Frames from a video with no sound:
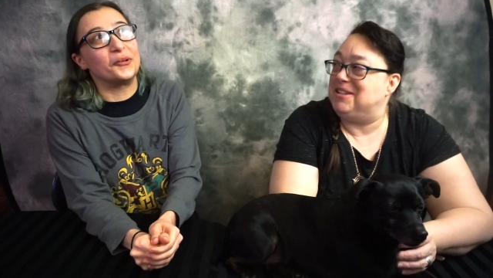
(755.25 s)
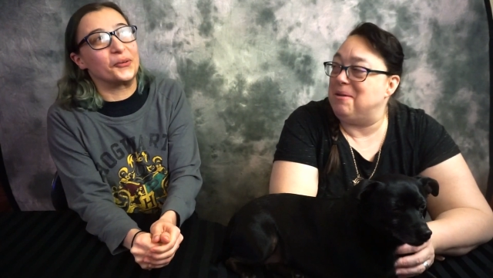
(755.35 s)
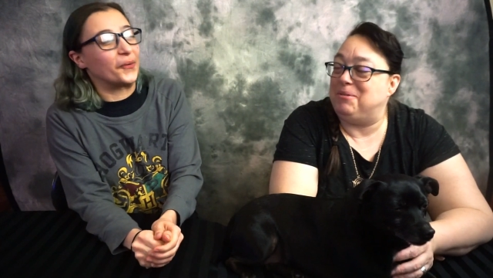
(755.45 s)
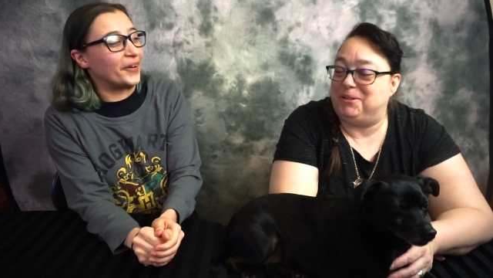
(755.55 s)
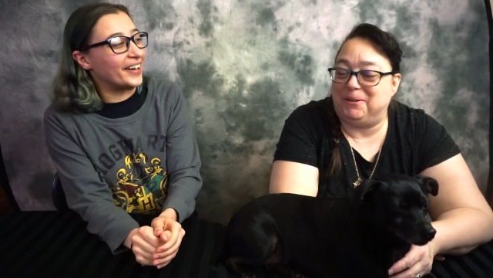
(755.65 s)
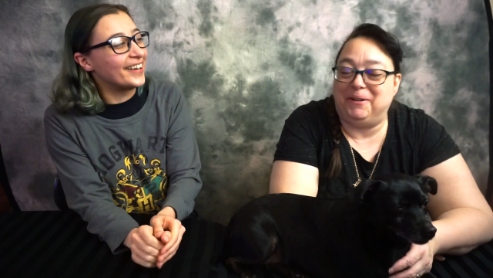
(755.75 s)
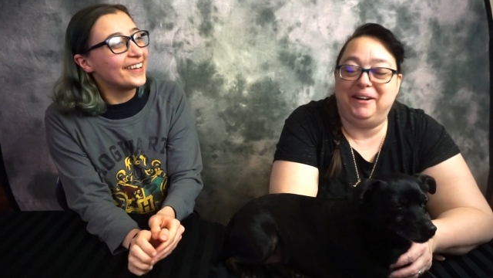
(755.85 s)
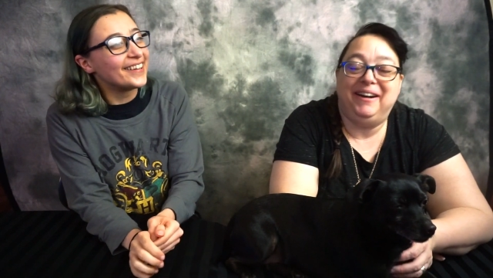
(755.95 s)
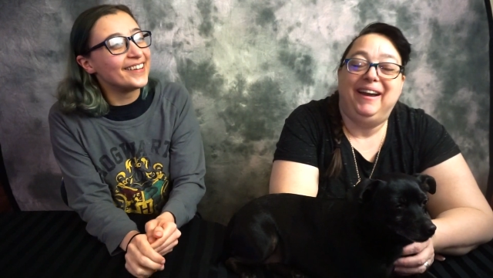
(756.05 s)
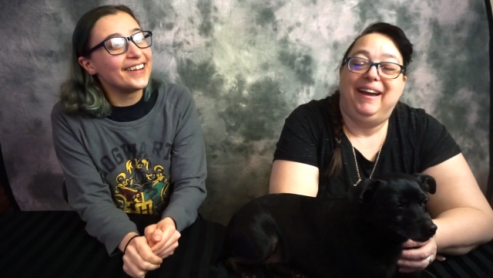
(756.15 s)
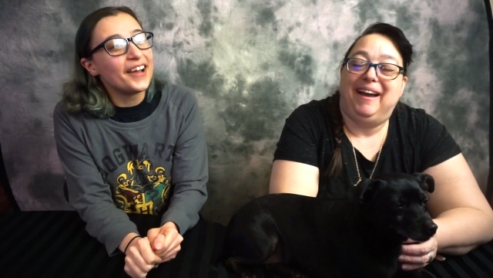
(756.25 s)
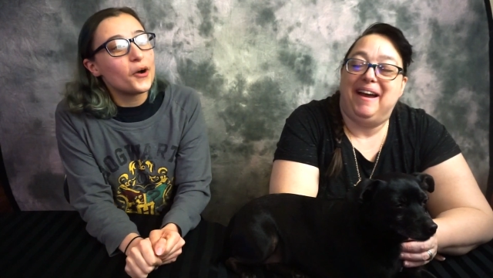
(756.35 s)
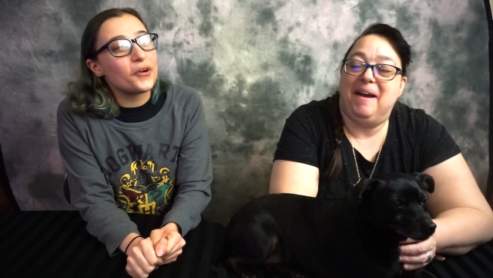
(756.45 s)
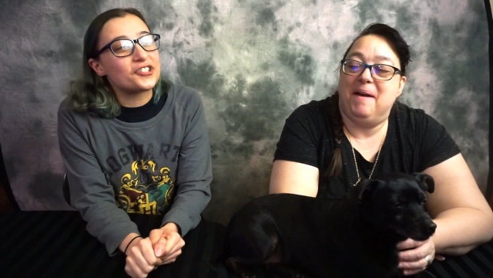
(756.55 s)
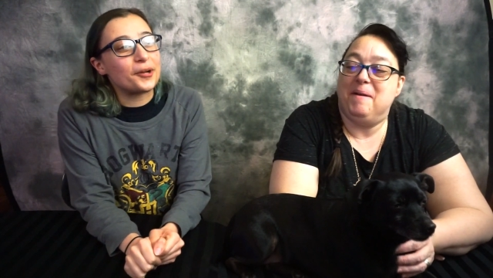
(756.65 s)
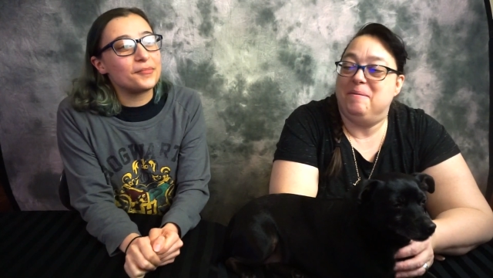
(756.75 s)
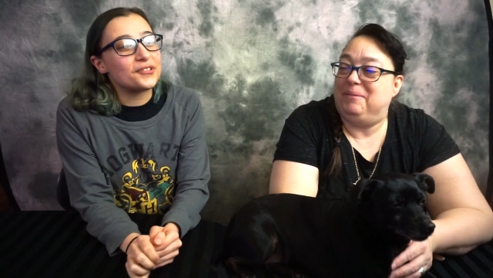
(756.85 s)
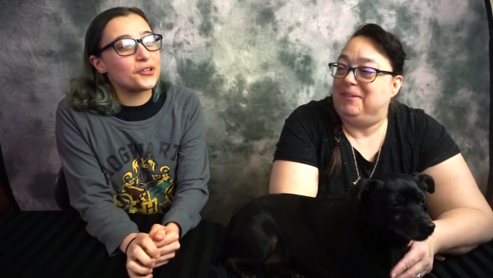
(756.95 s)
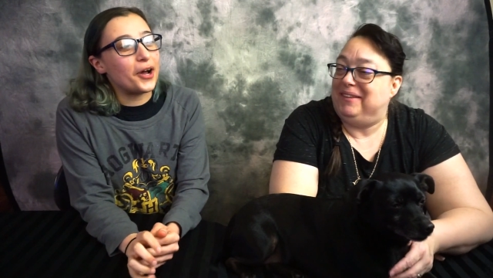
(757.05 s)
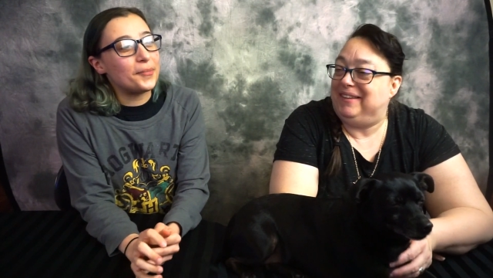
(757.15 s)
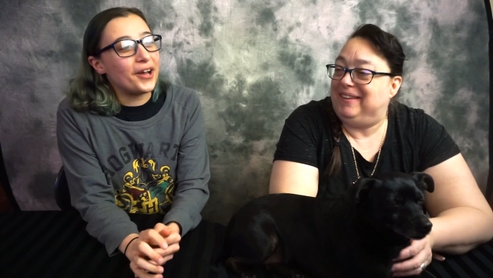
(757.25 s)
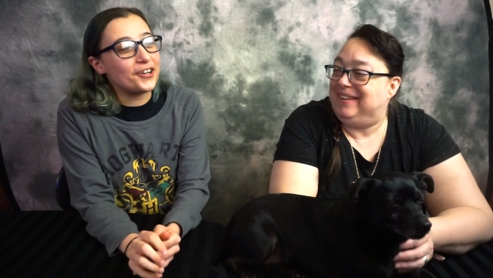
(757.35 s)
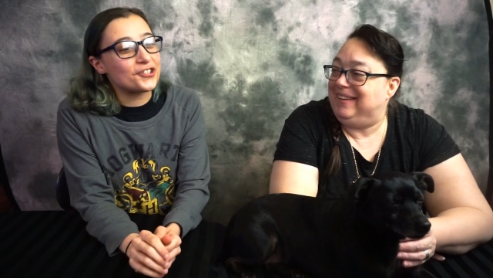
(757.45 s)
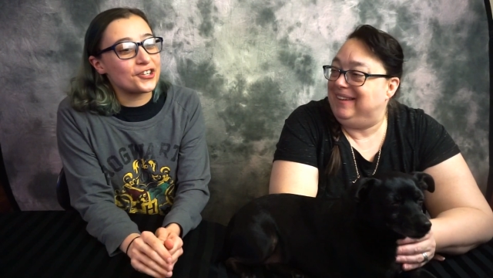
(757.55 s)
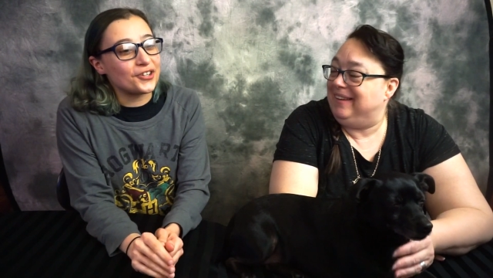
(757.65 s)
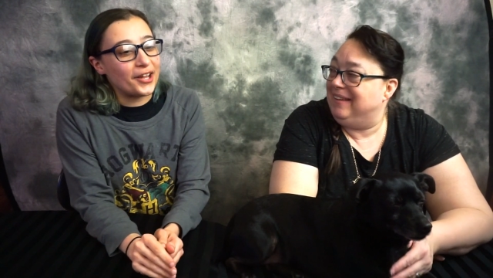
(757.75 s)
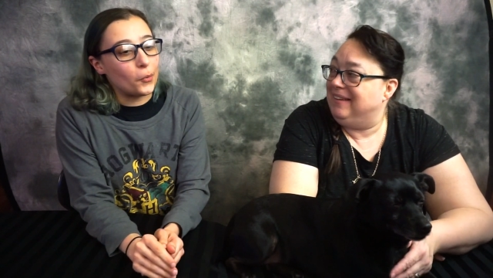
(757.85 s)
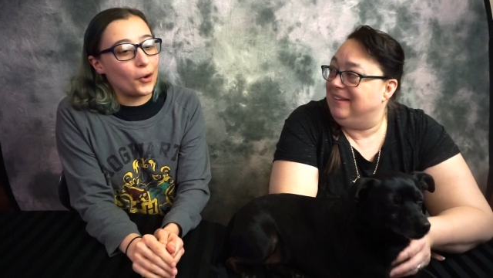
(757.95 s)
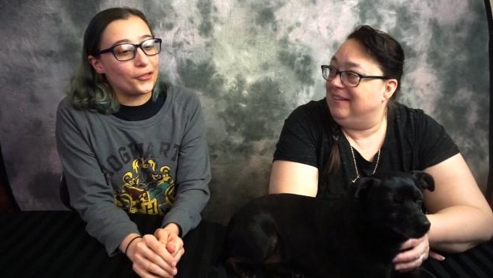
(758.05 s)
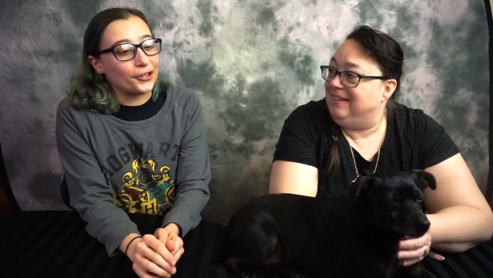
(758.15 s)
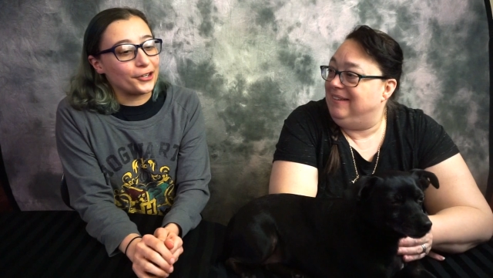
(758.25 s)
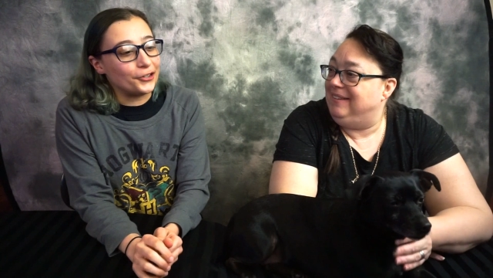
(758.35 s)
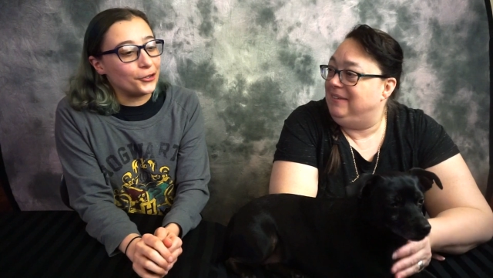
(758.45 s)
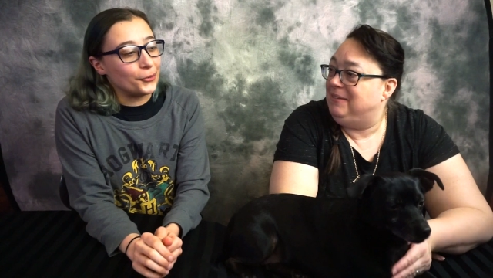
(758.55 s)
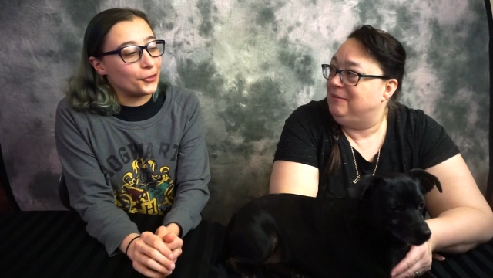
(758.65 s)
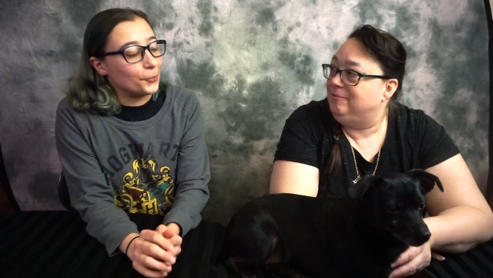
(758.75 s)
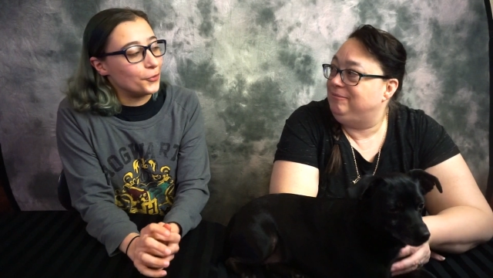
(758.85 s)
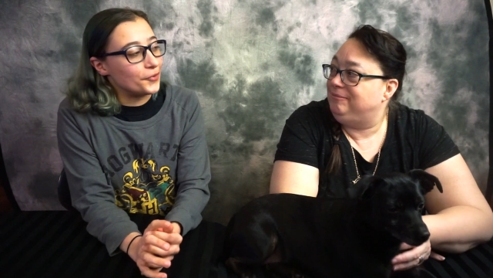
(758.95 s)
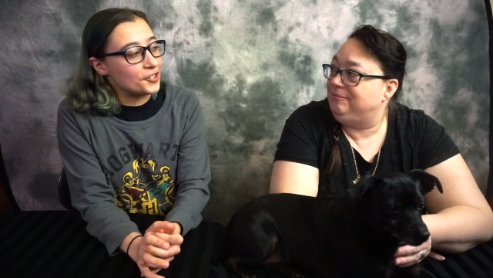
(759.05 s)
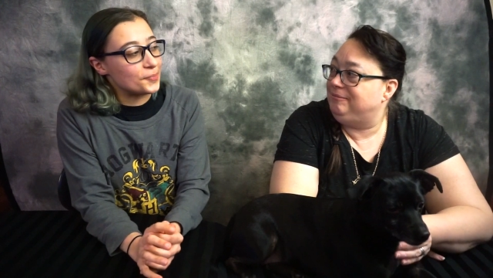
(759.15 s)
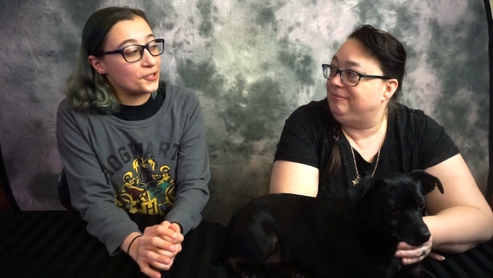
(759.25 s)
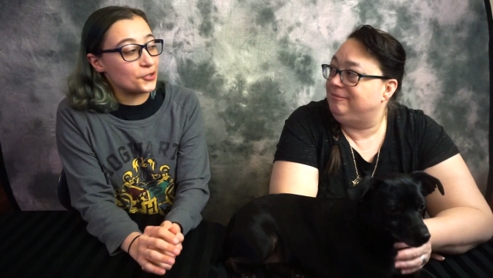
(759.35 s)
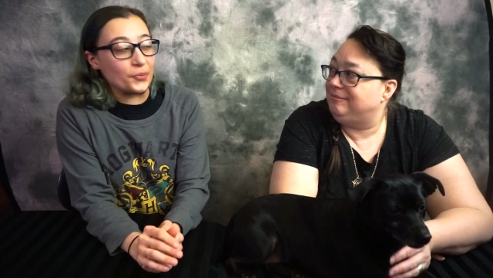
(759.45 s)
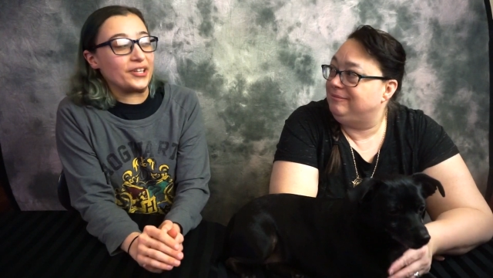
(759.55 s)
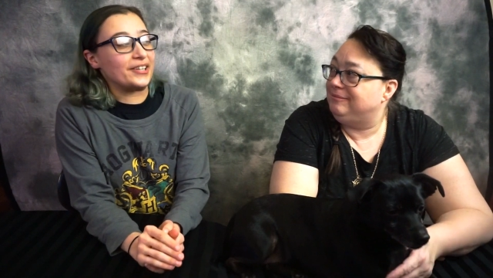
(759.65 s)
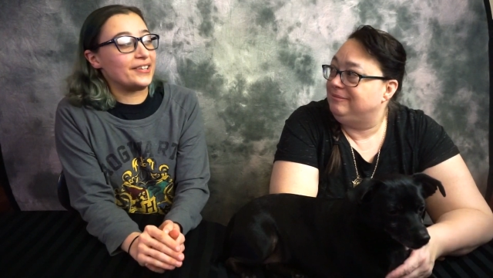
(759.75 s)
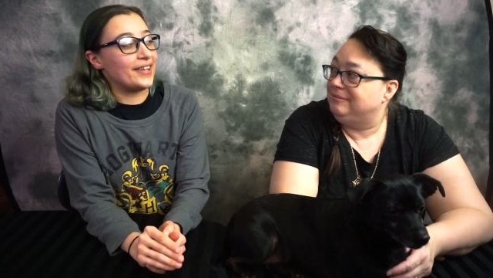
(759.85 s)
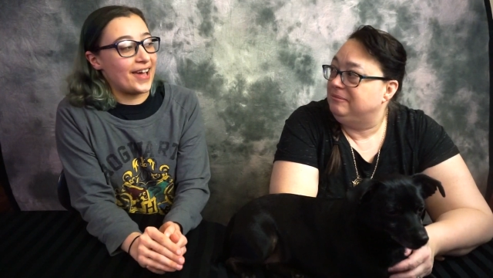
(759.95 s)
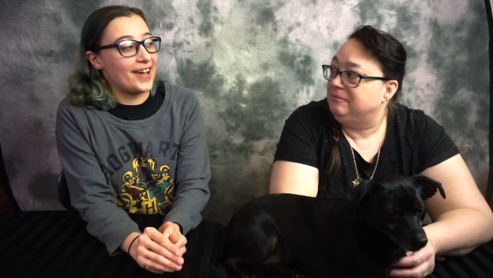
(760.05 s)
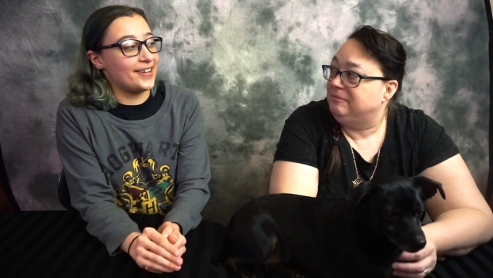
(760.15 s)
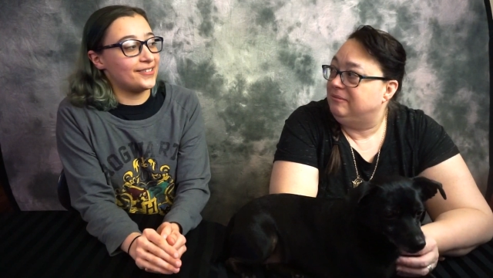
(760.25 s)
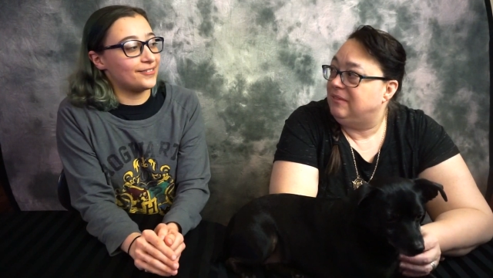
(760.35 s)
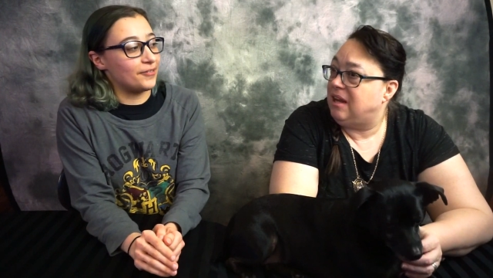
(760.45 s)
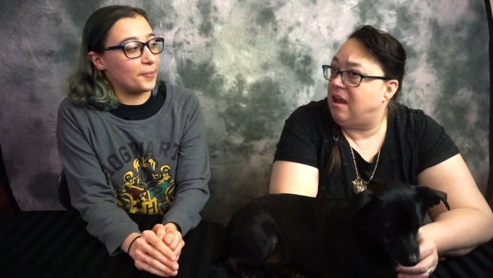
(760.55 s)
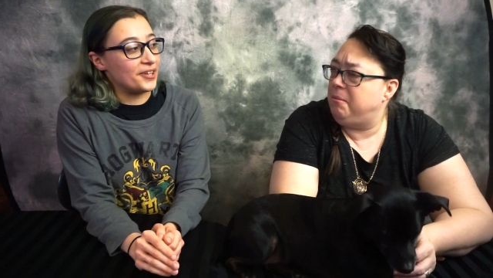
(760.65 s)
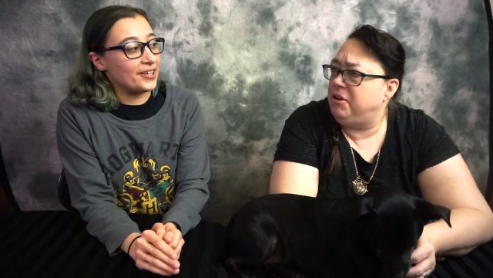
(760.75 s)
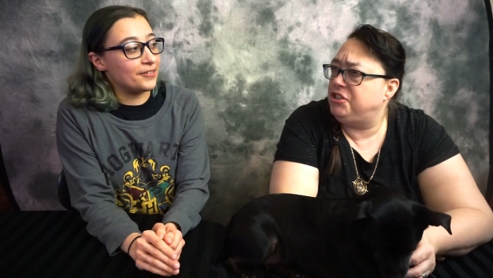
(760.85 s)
Speaker 1: Dumbledore. Dumbledore. Um, so I'm not sure like what they're gonna do with the movies between that. I am mean,